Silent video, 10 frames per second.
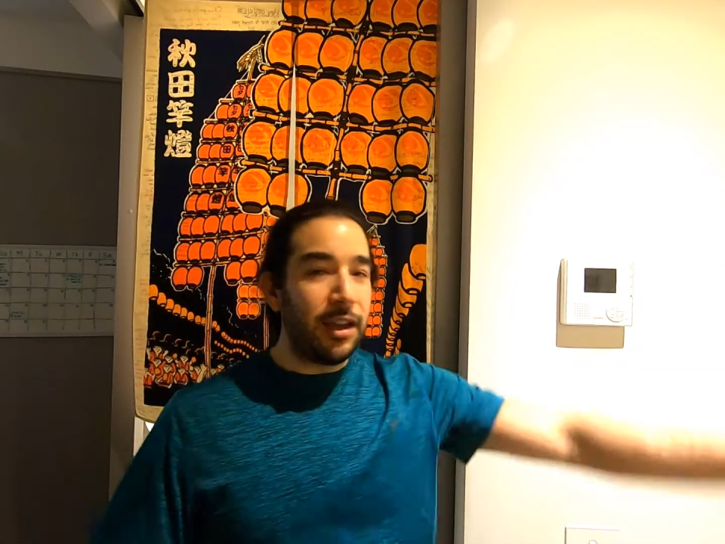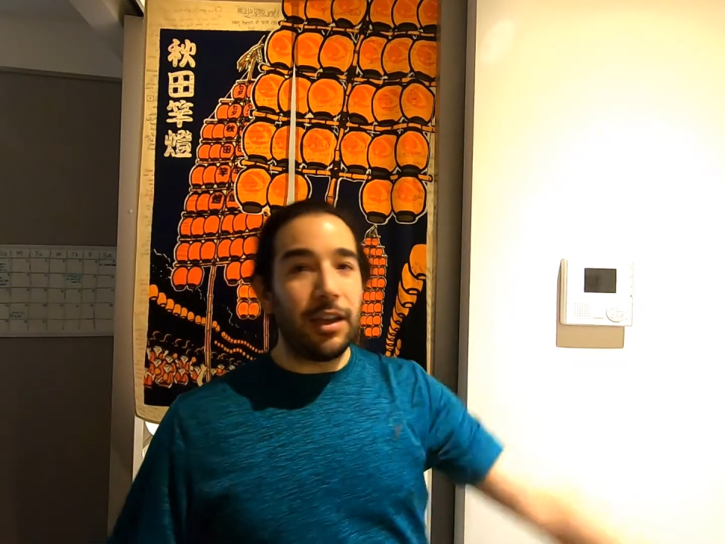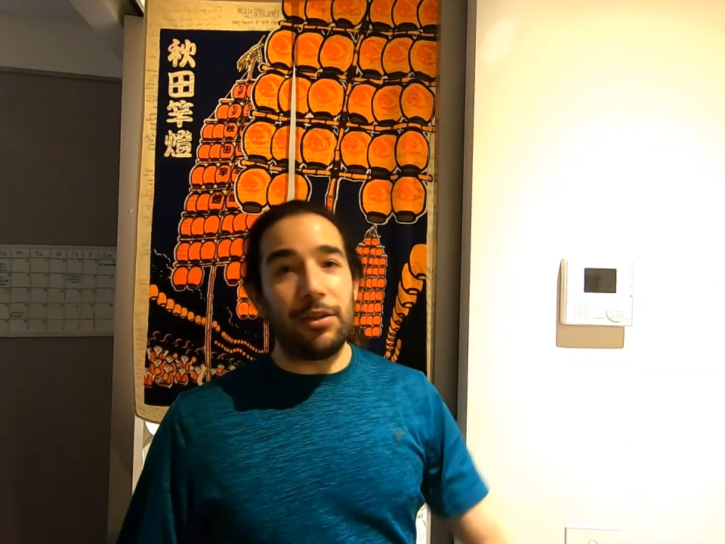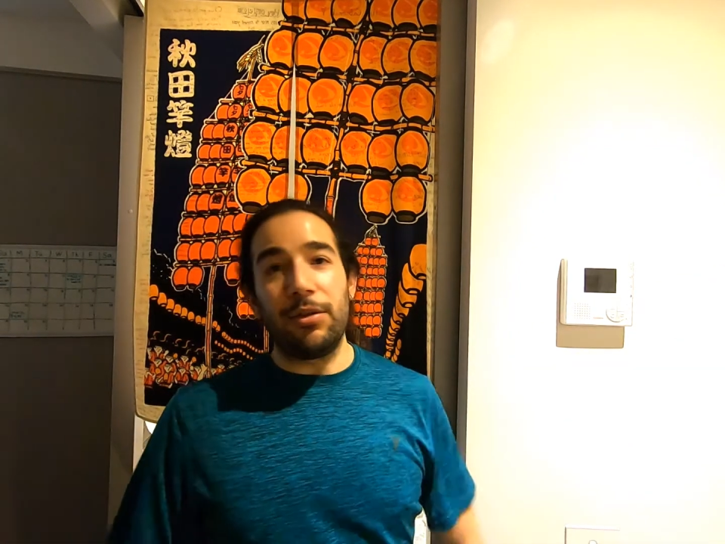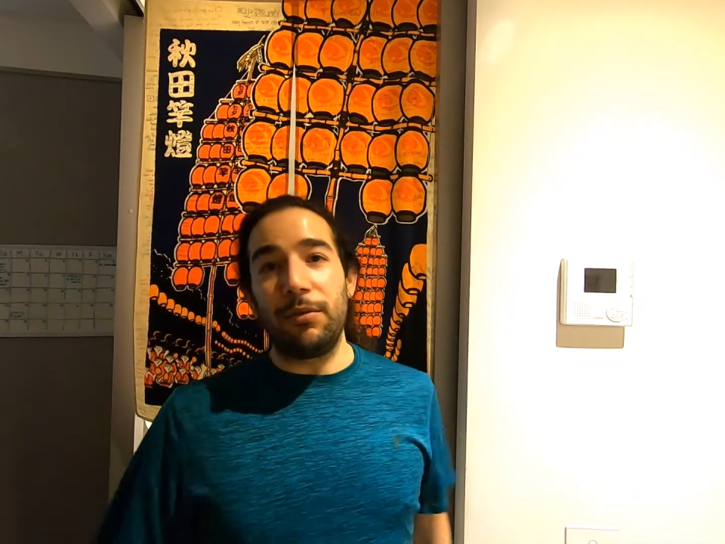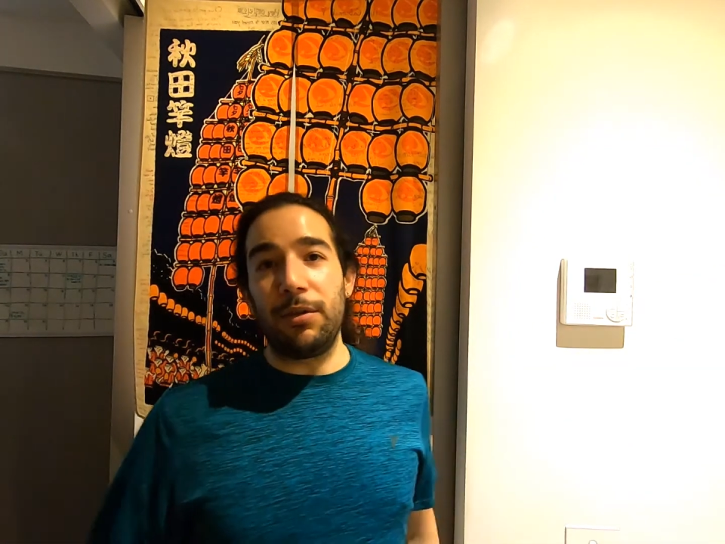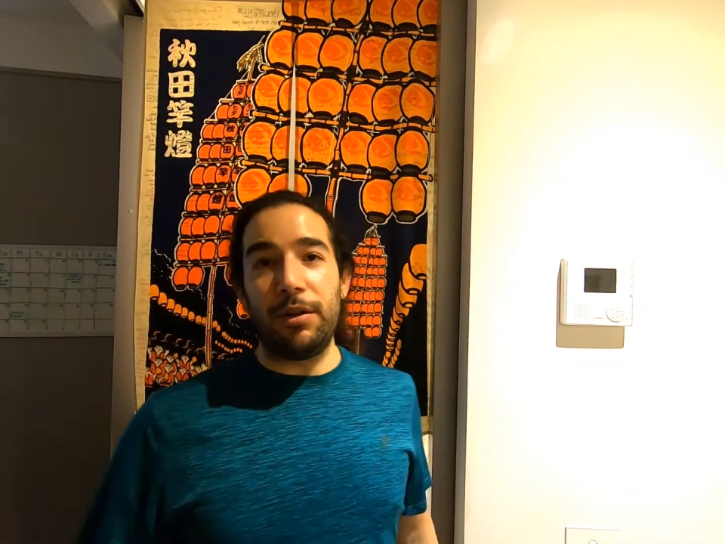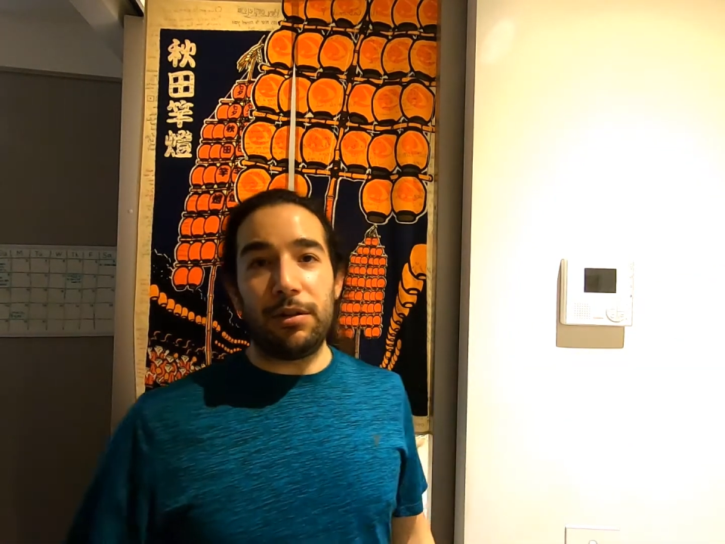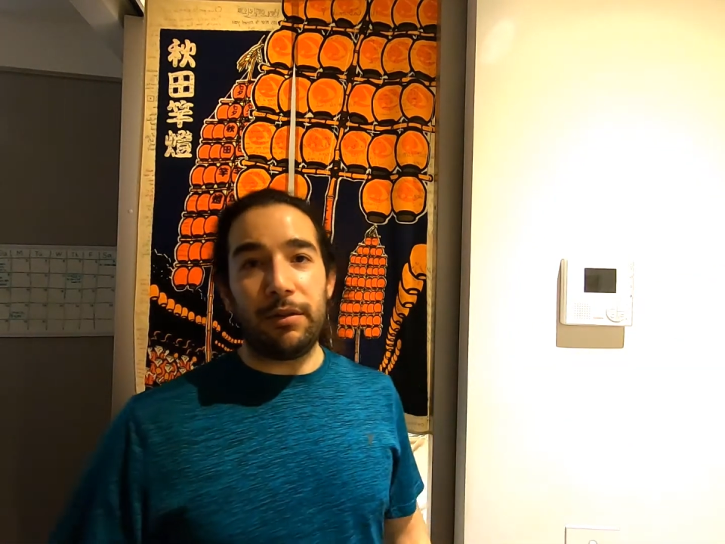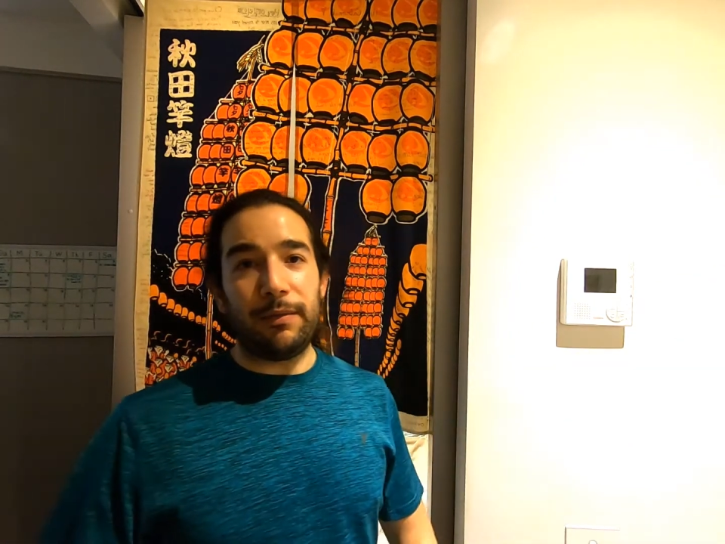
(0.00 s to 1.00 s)
into the
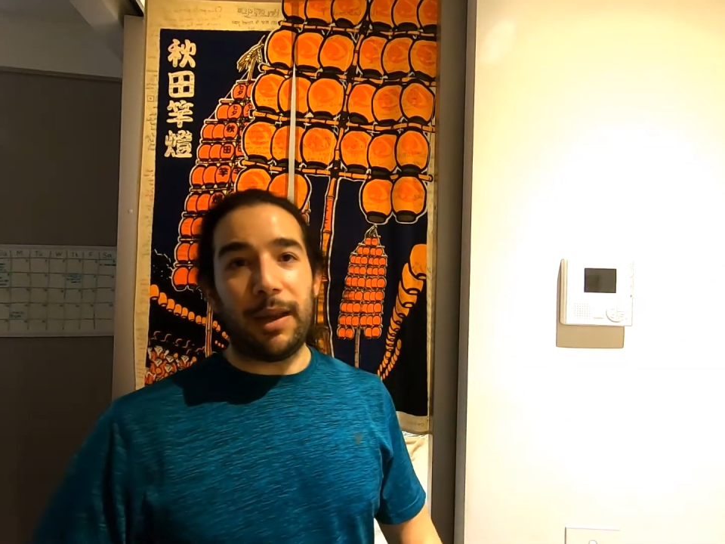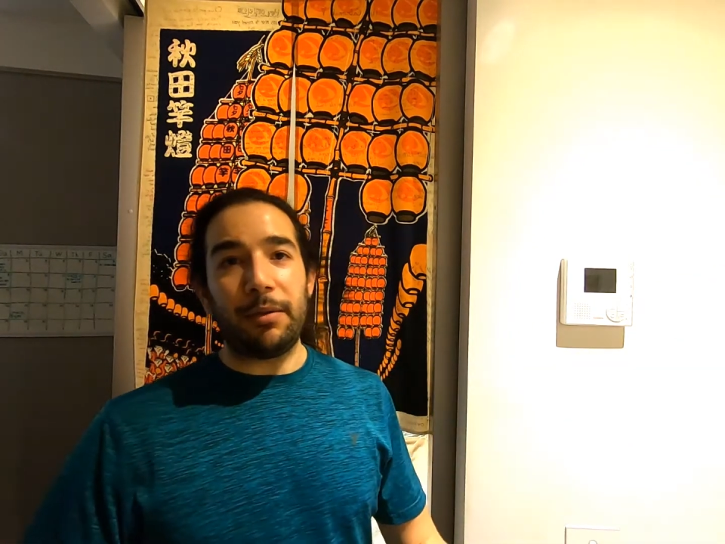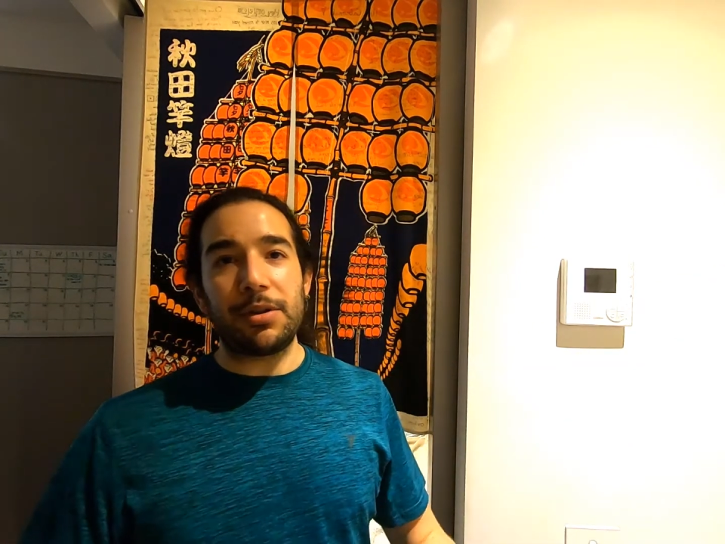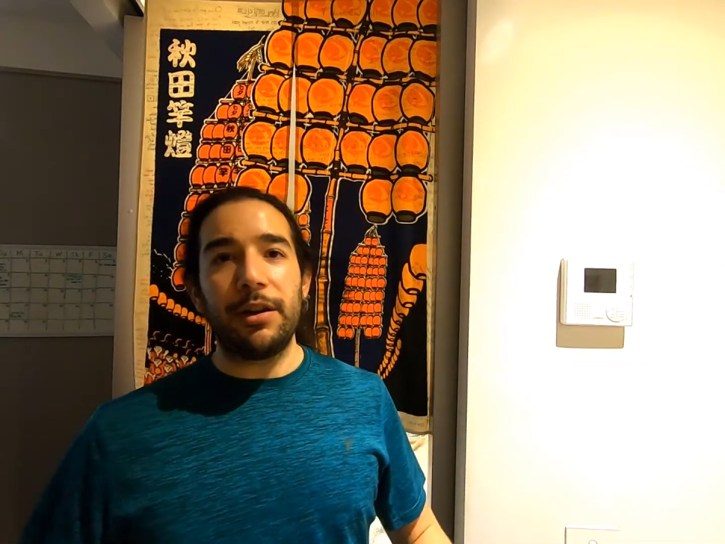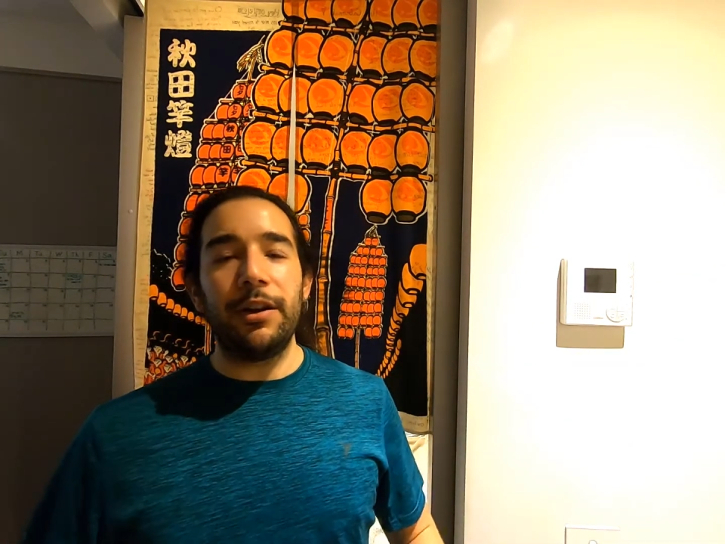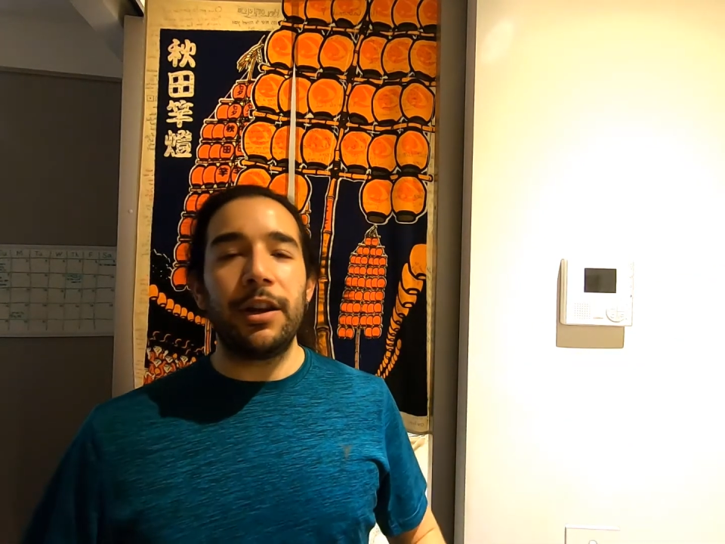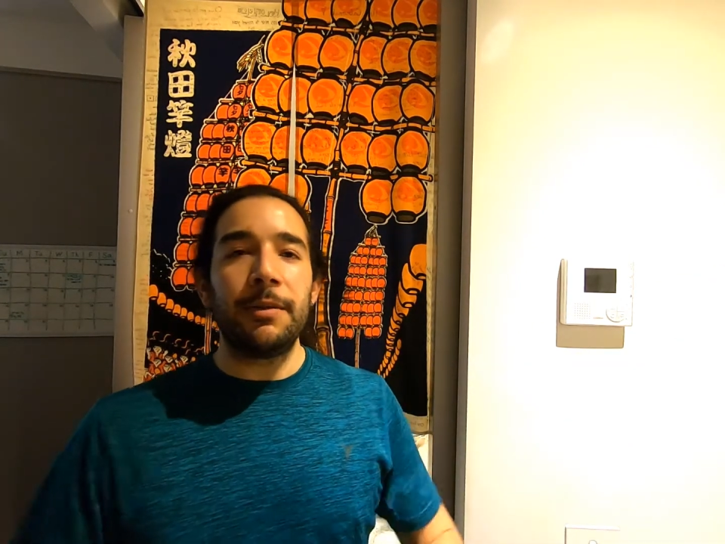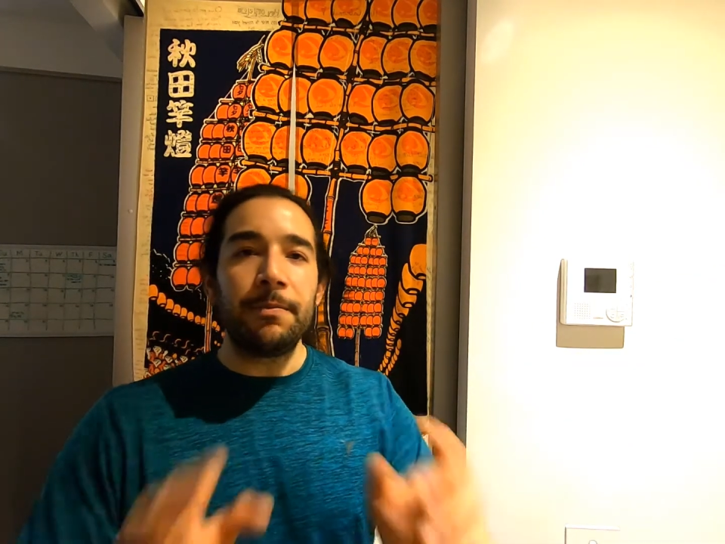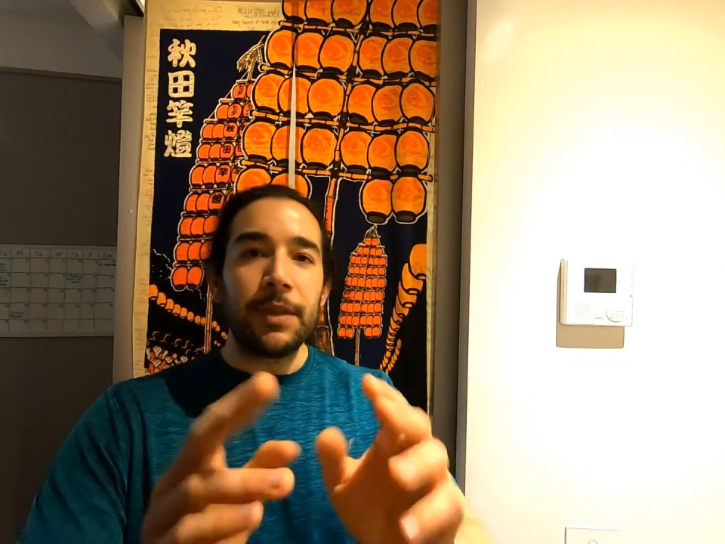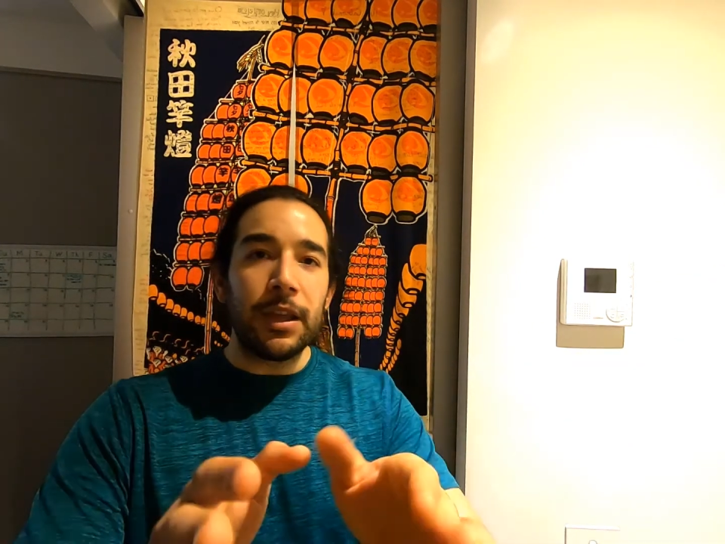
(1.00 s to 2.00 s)
world of language learning.